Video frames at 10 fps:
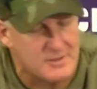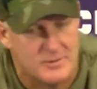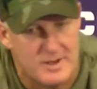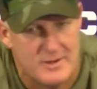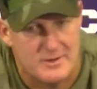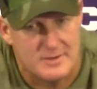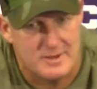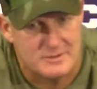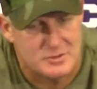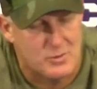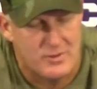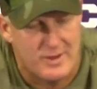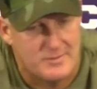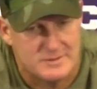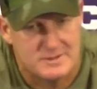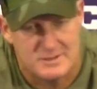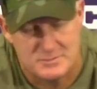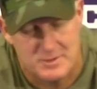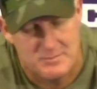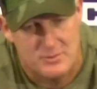they go down and, and score. That was because
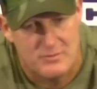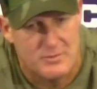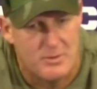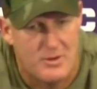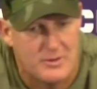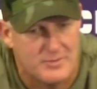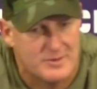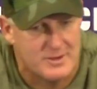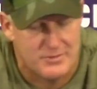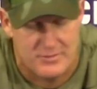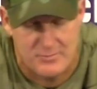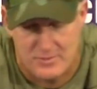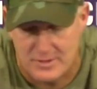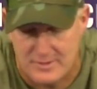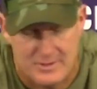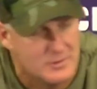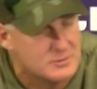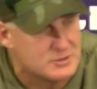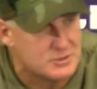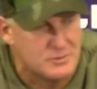we had moved the ball, and then we get a third and one and
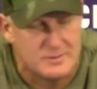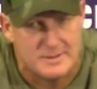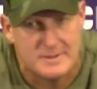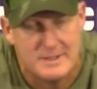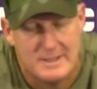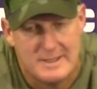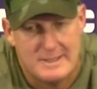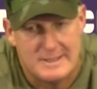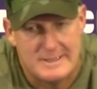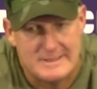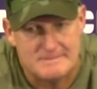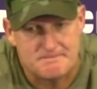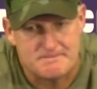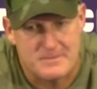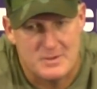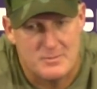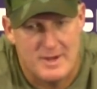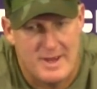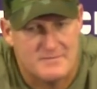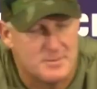lose two, and Um, you know, we
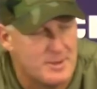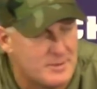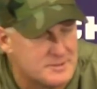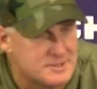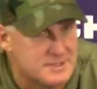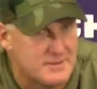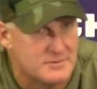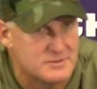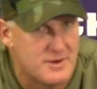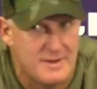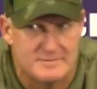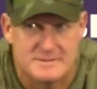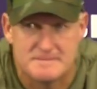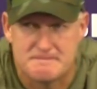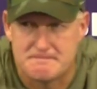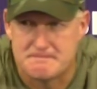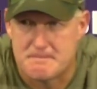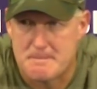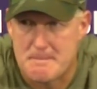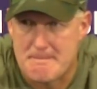have to be able to sustain those drives.
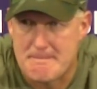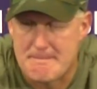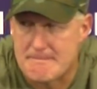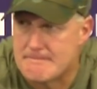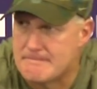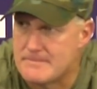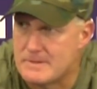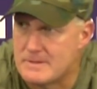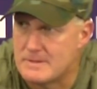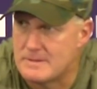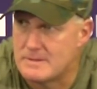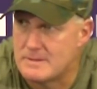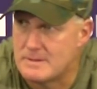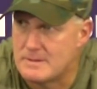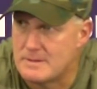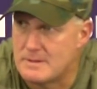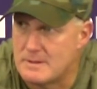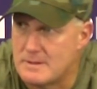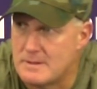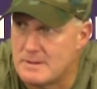You have six possessions in the second
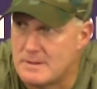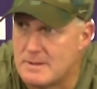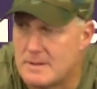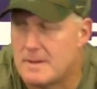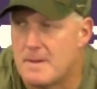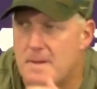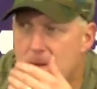half. Five of them uh,